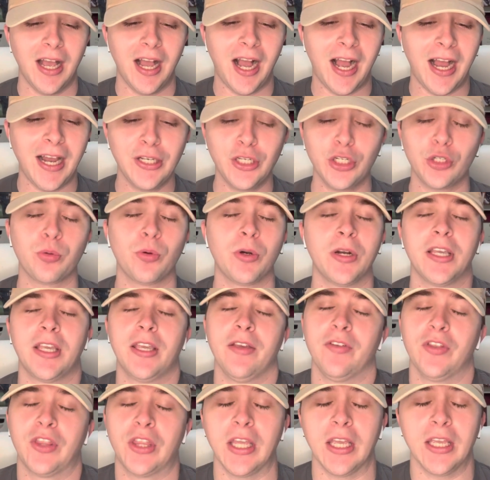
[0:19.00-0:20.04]
I just want to
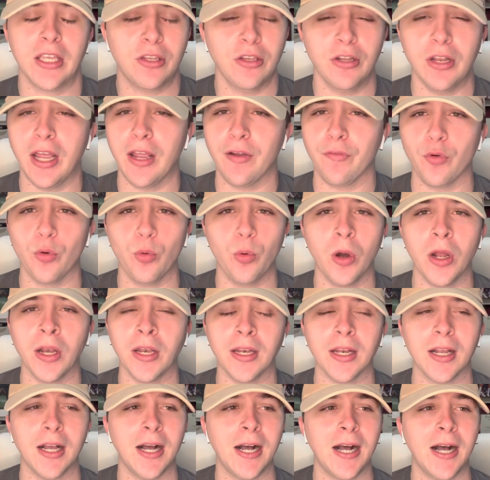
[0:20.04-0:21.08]
give a thank you to everyone.
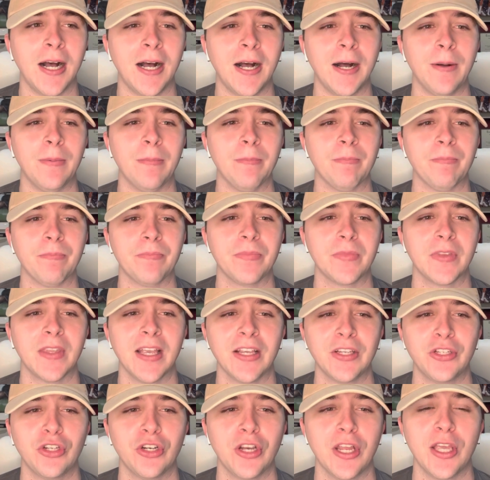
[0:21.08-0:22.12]
Um,
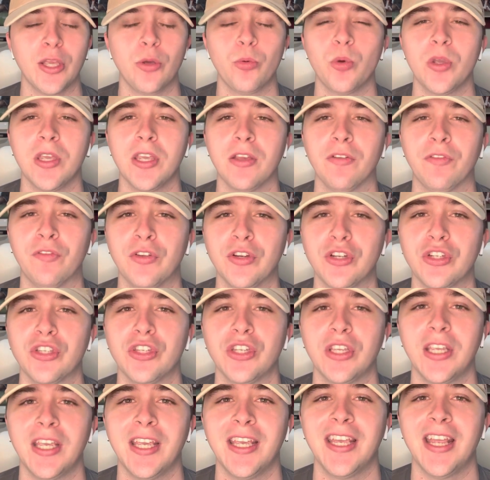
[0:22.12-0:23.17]
yesterday, we
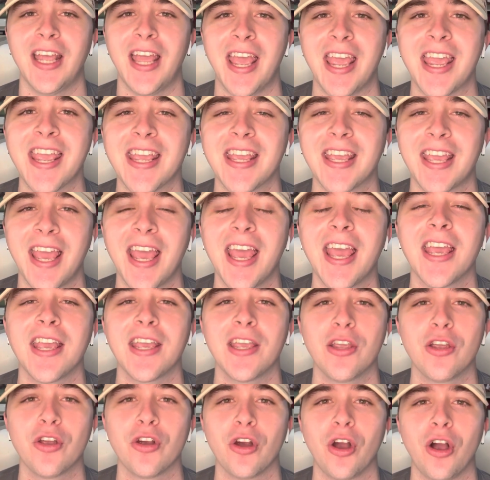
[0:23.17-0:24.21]
officially hit 8K
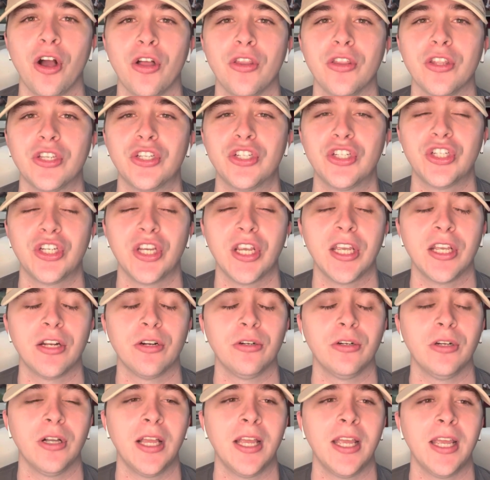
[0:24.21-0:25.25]
here on this
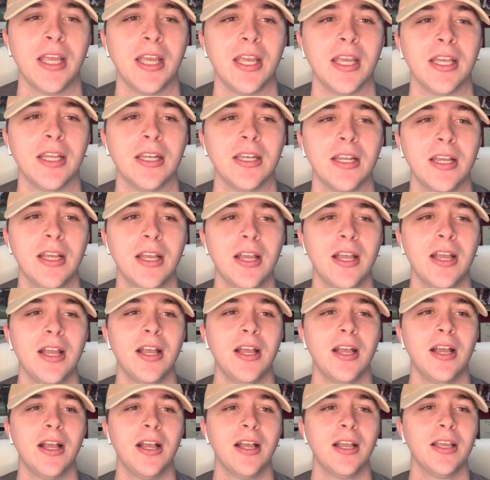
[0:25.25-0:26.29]
channel. And,
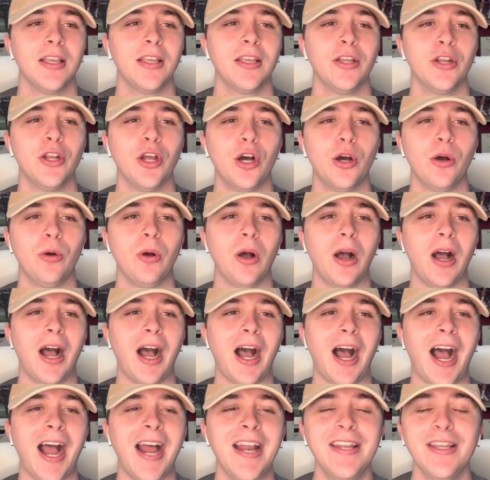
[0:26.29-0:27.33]
you know,
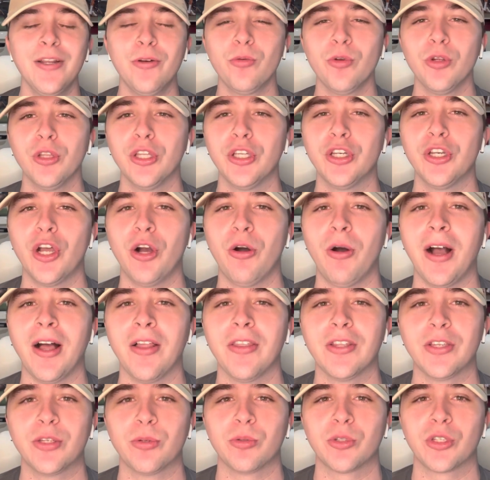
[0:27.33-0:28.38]
I didn't really know
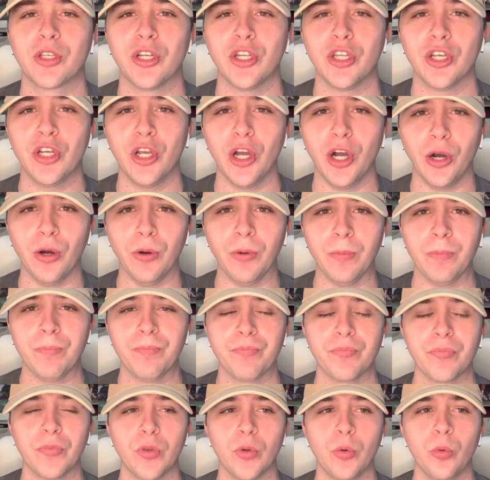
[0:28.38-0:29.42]
how this was going to go
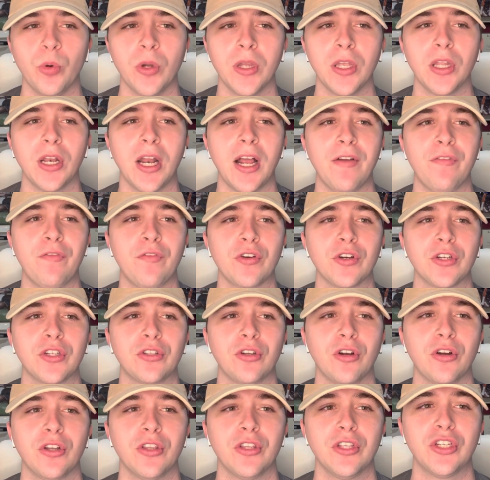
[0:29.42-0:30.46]
when I first
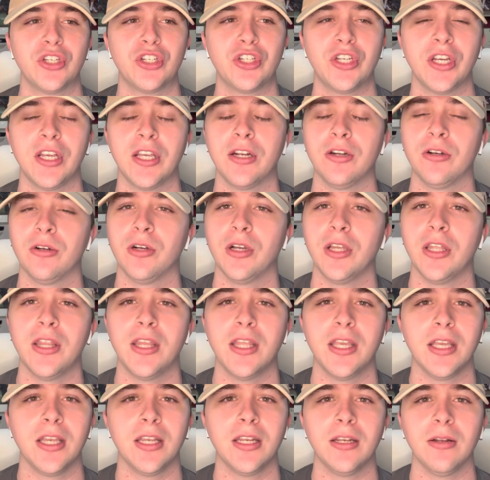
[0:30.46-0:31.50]
started this channel and
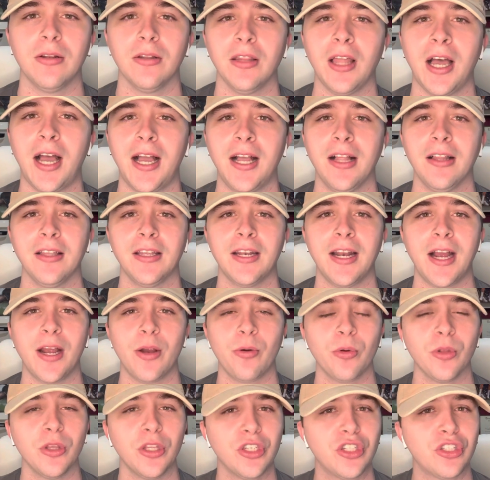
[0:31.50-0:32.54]
then Lyle and I
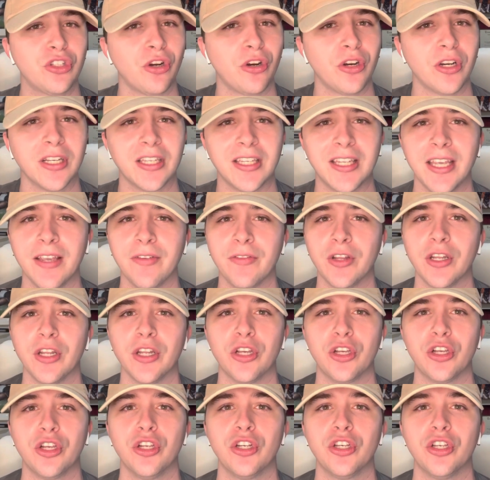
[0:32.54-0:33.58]
really started giving it
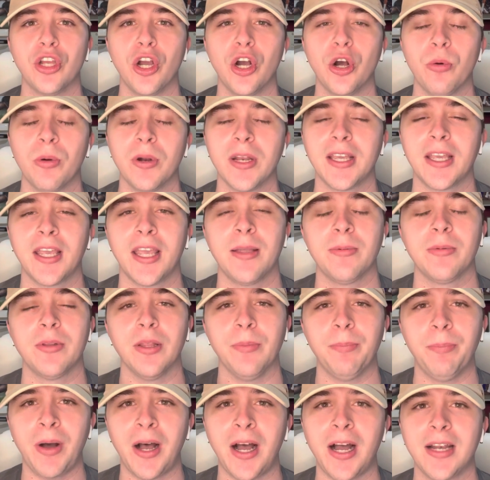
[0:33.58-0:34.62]
a good go when it came to
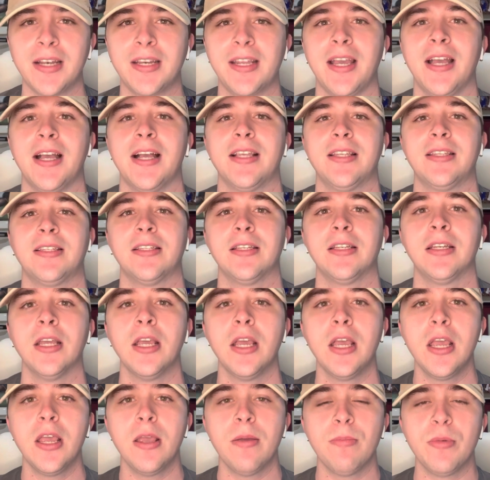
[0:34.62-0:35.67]
the podcast and
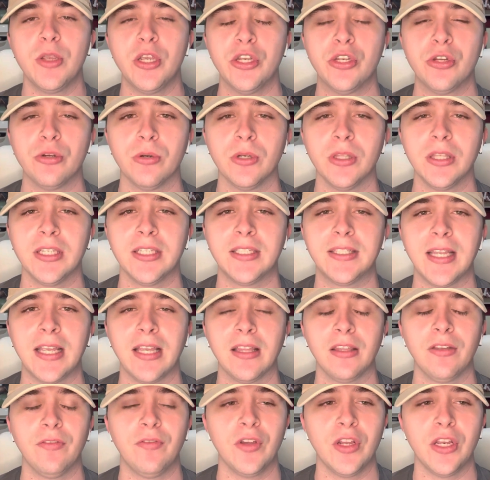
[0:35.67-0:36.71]
me doing these
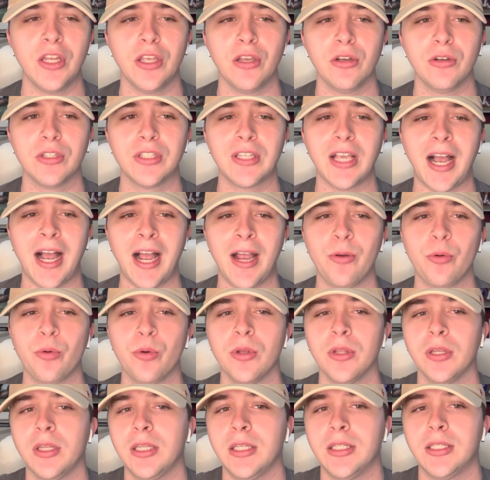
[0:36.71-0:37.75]
daily videos, I
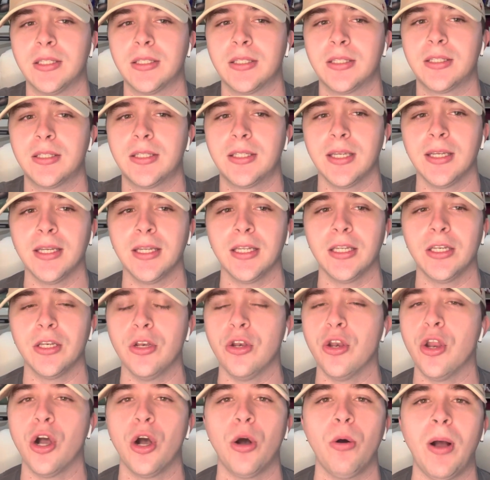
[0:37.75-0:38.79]
really didn't
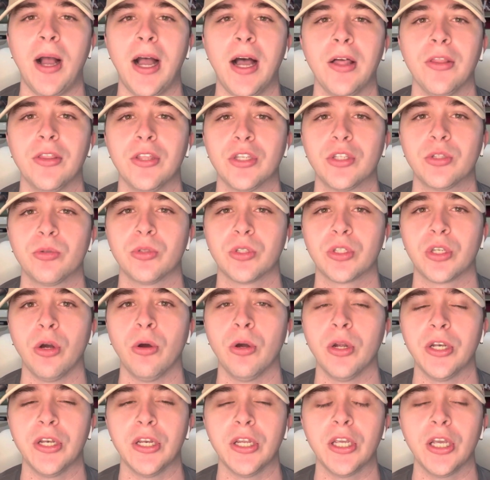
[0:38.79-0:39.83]
know how this was
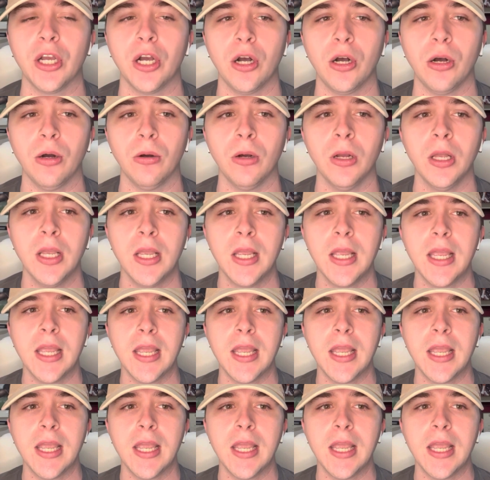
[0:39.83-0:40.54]
going to go.